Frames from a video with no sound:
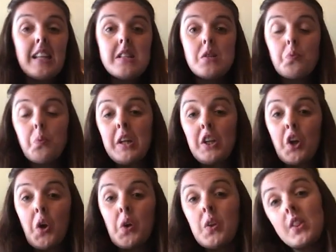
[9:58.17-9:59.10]
And we
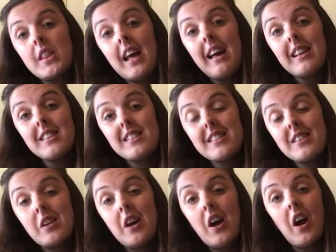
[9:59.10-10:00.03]
know that
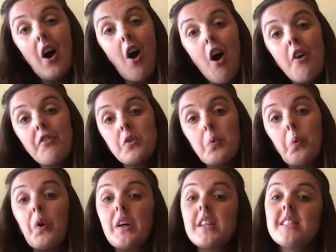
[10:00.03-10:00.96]

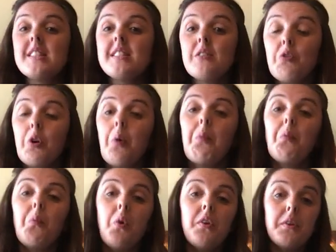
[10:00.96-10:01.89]
afterwards the room
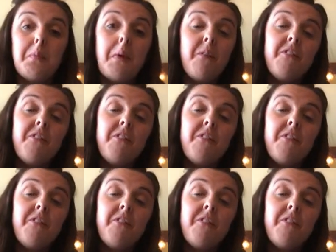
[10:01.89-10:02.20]
was a